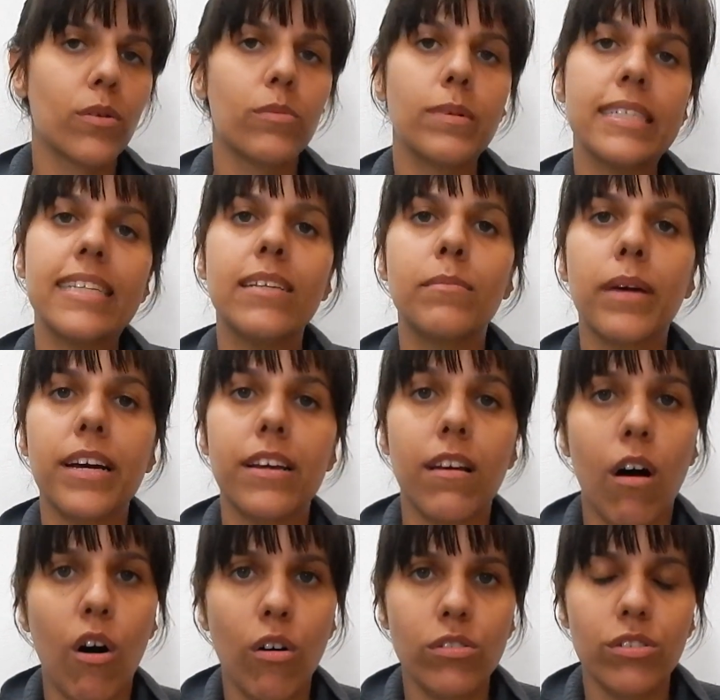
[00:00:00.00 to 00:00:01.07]
written by an
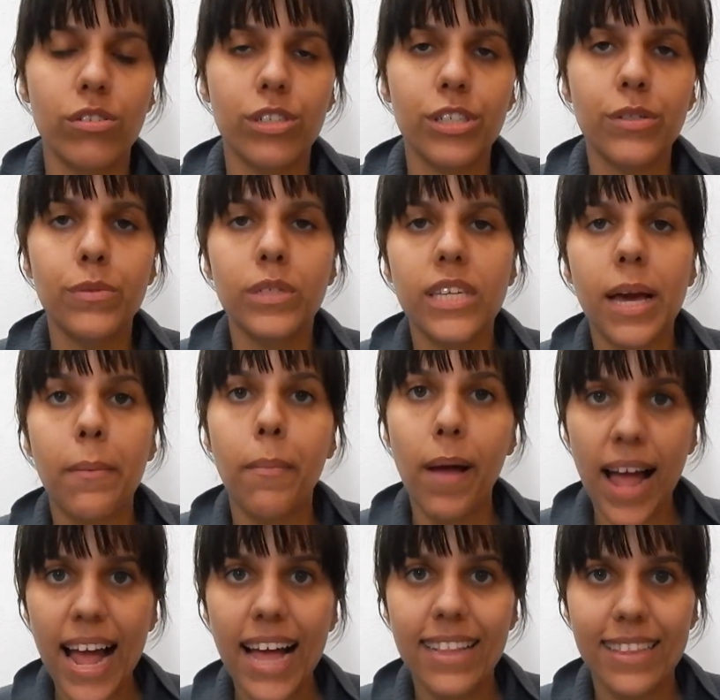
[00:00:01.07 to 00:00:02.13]
author using a
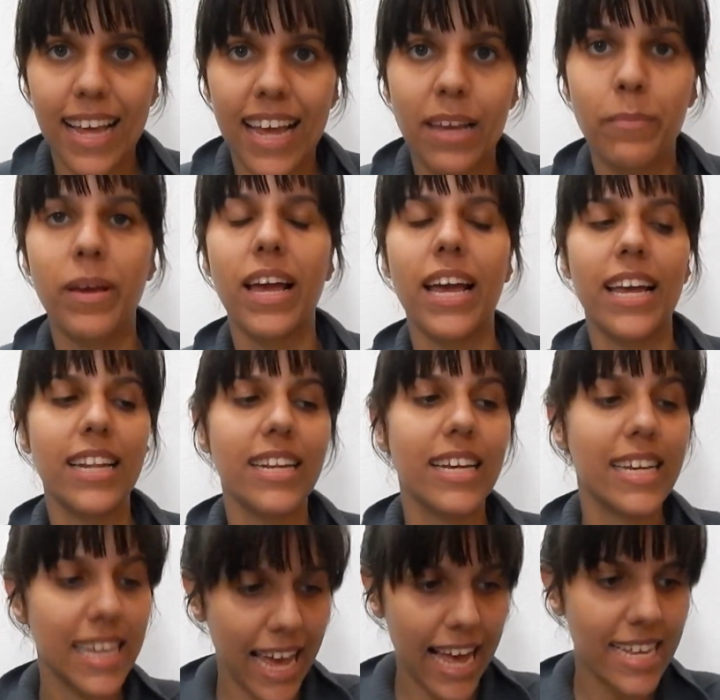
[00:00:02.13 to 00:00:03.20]
pen name? And
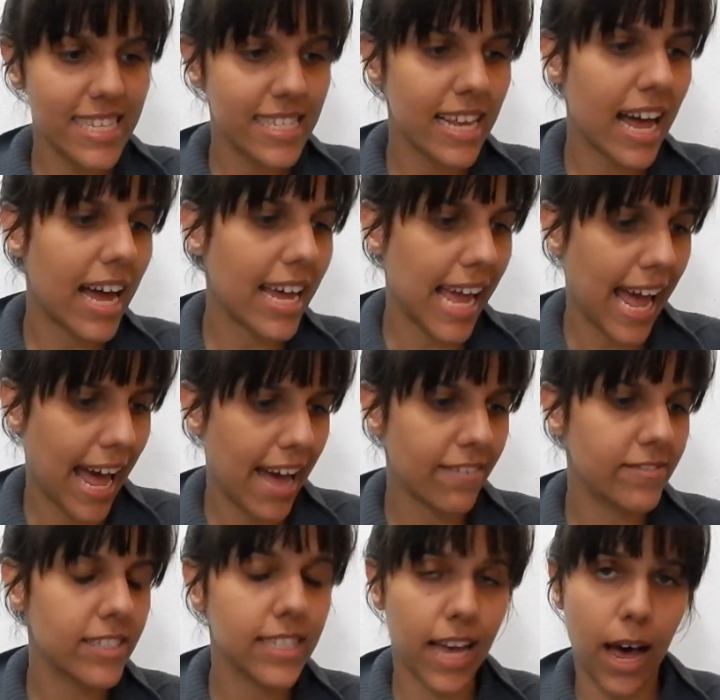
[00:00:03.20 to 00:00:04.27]
yes, I
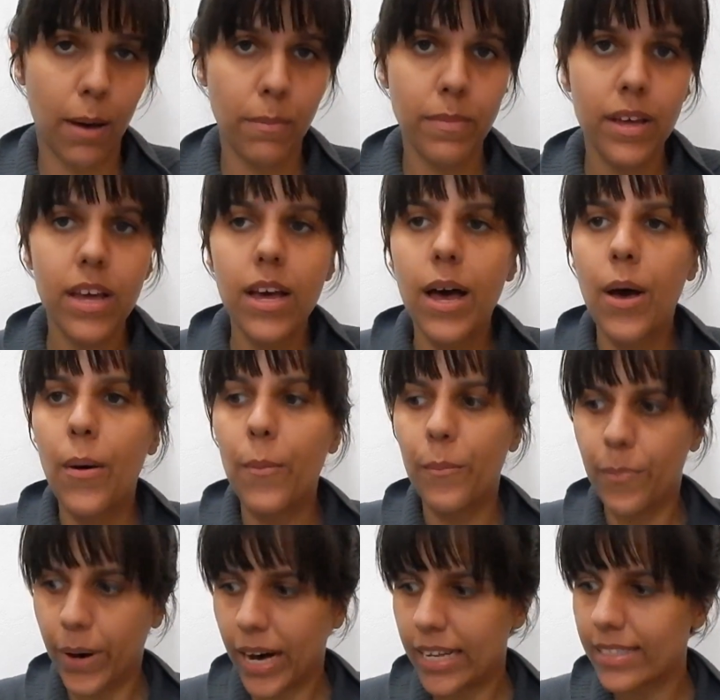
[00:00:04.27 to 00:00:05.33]
have some,
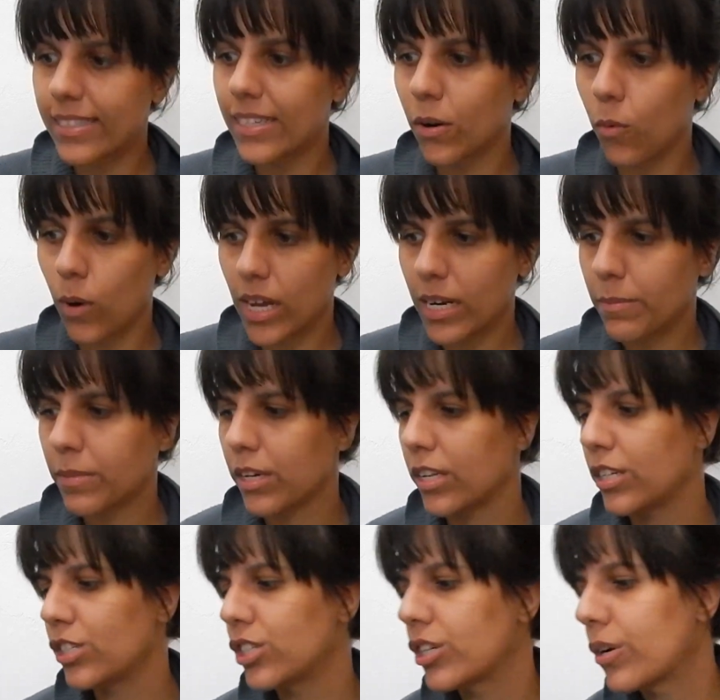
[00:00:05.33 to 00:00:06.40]
but the one I'm
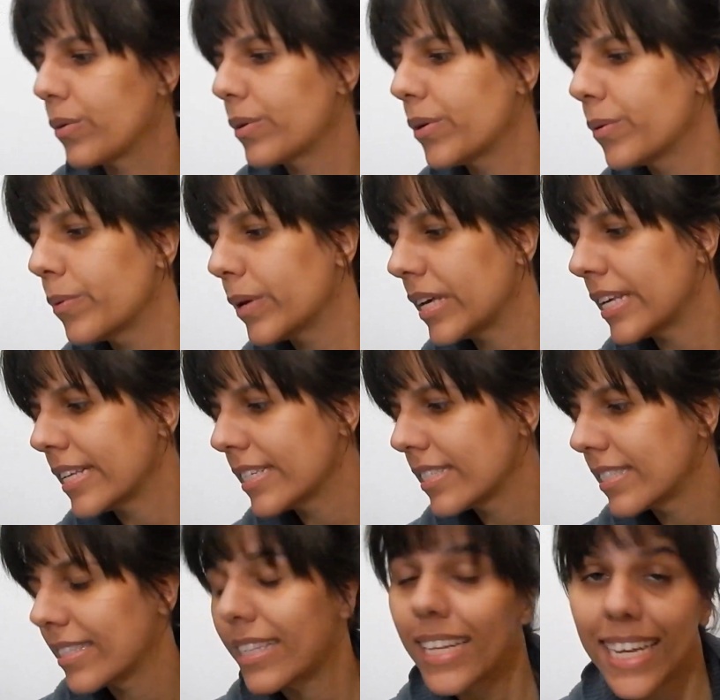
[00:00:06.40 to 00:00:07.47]
gonna show you is
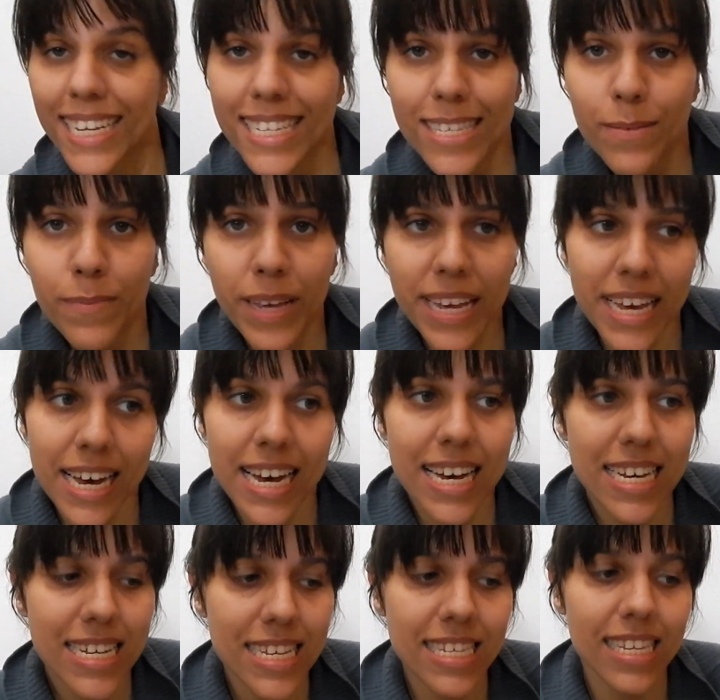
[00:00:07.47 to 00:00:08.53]
this
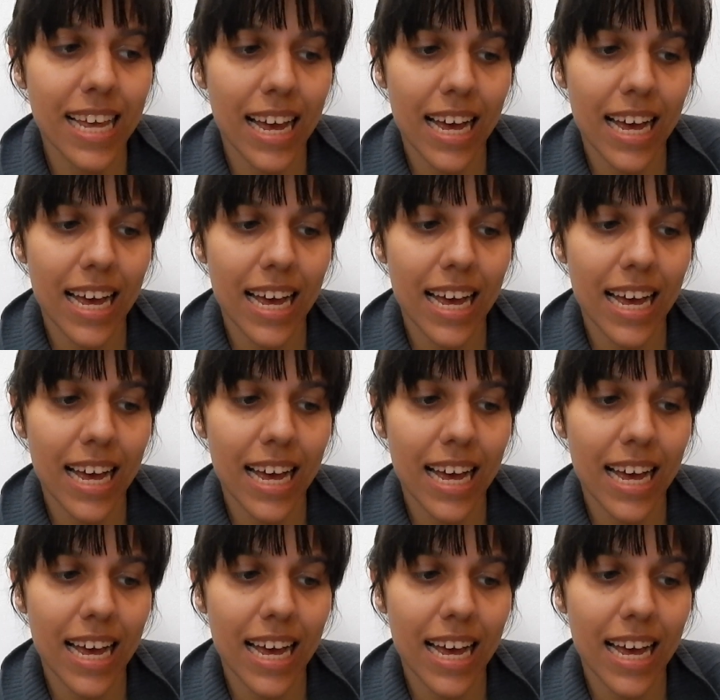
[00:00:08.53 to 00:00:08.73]
because